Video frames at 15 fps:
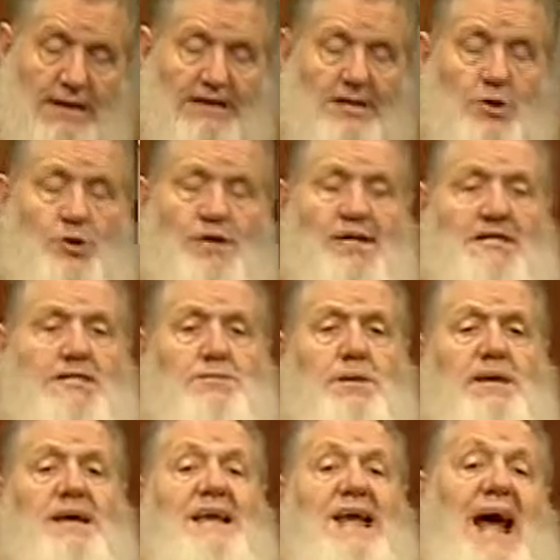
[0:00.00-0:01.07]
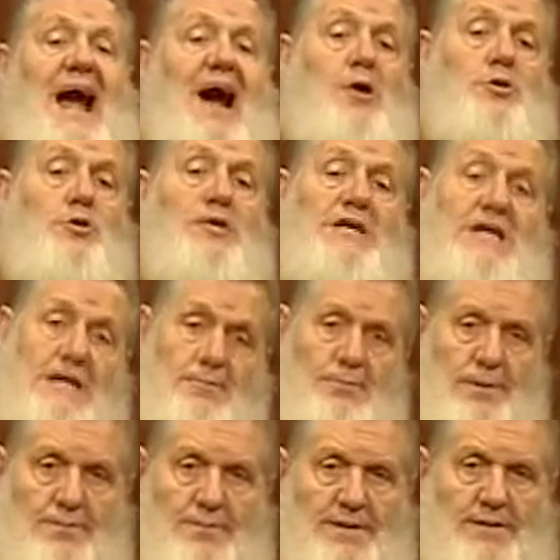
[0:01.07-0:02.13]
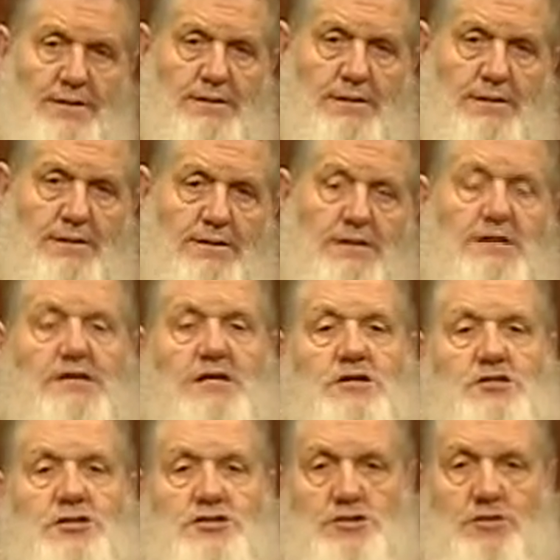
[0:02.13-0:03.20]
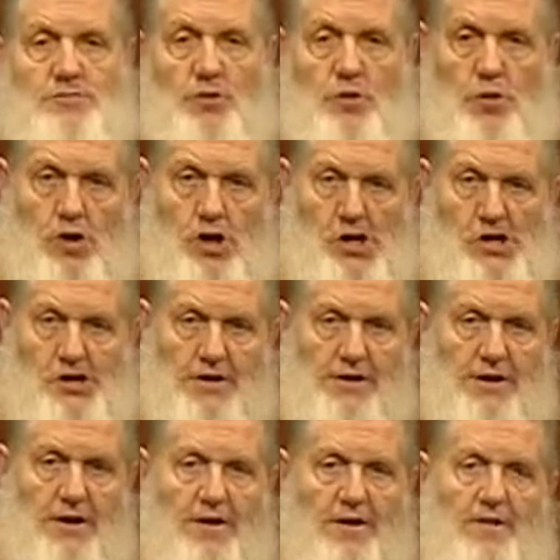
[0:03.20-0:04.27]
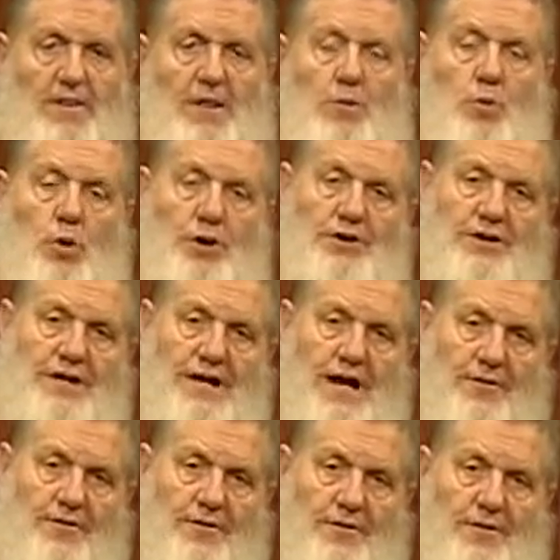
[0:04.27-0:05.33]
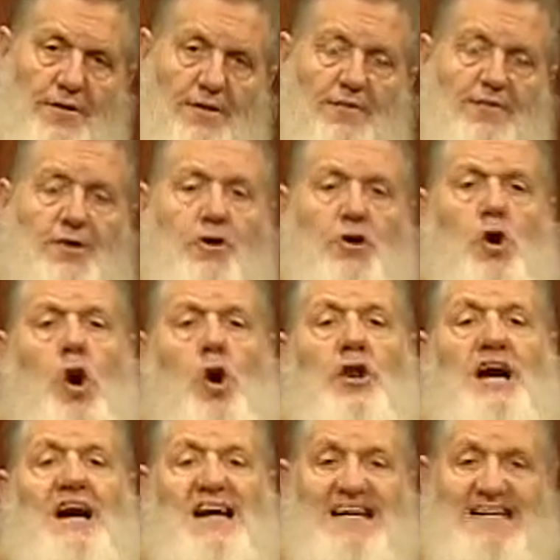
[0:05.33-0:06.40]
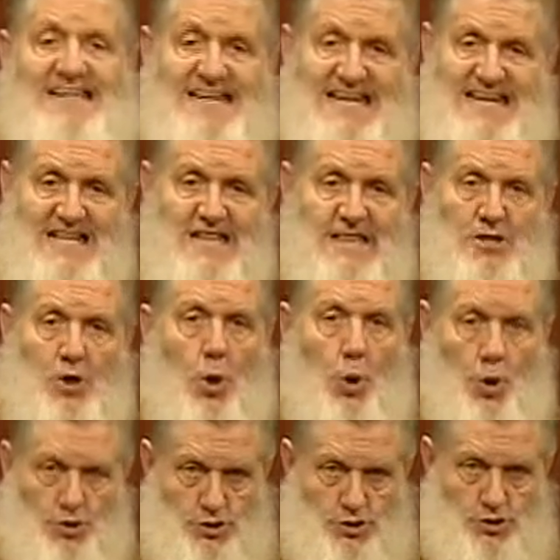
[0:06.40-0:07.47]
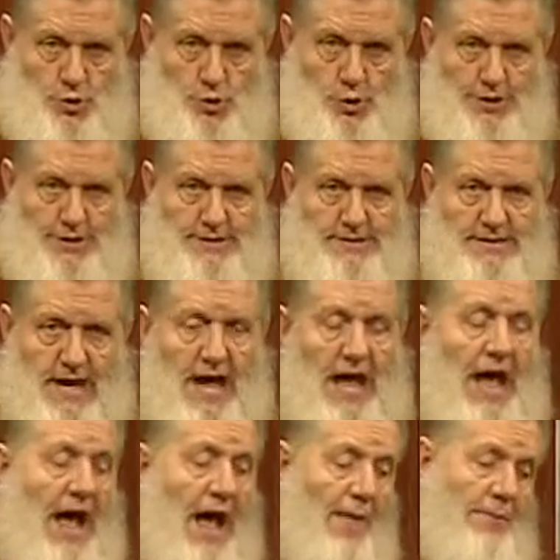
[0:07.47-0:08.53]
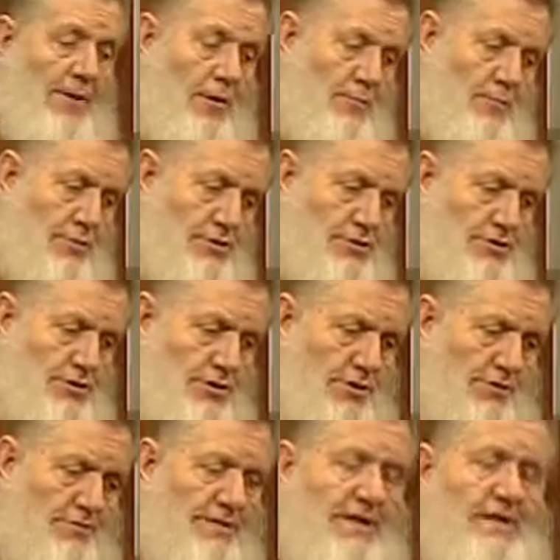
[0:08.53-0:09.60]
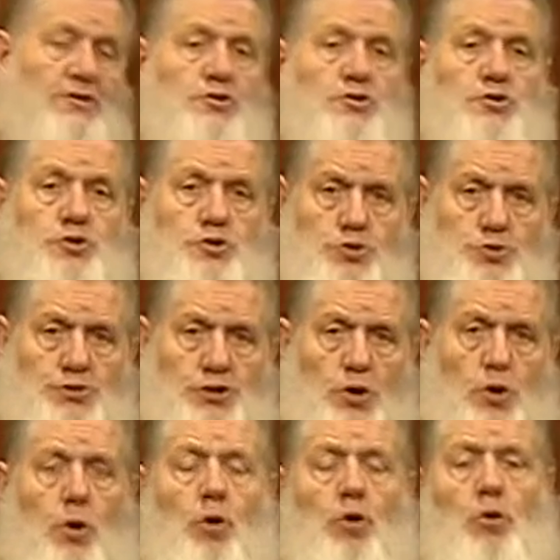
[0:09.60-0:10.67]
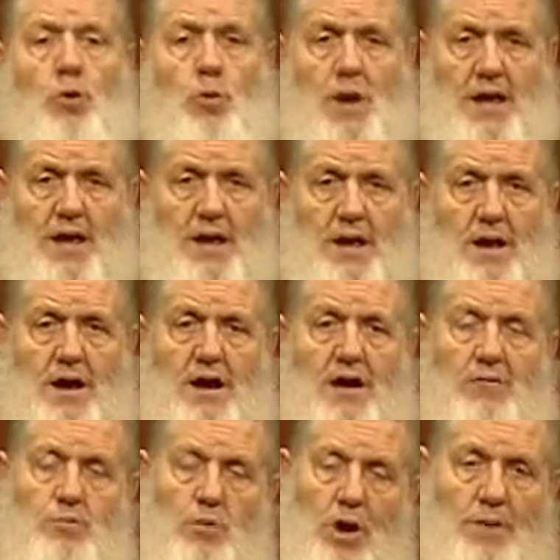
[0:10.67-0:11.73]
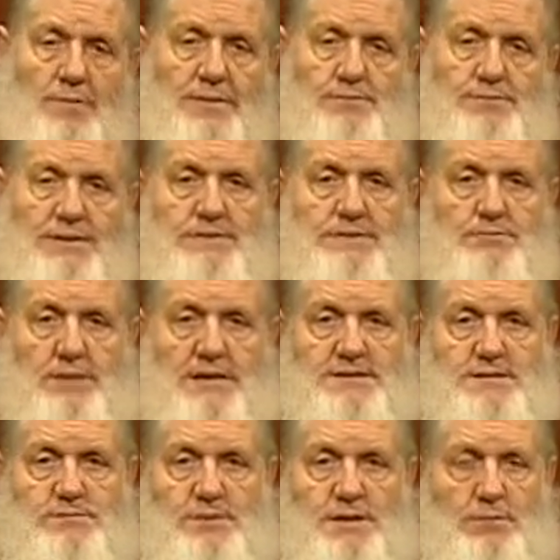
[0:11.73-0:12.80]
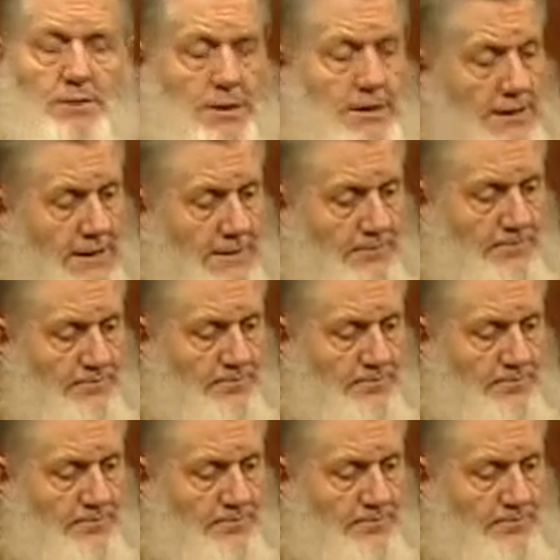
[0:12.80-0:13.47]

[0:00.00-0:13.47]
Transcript: to explain how to implement the teachings of the Quran. They work together. They're called hadith or stories, and they're preserved in the sunnah or the way of Muhammad, peace and blessing be upon him.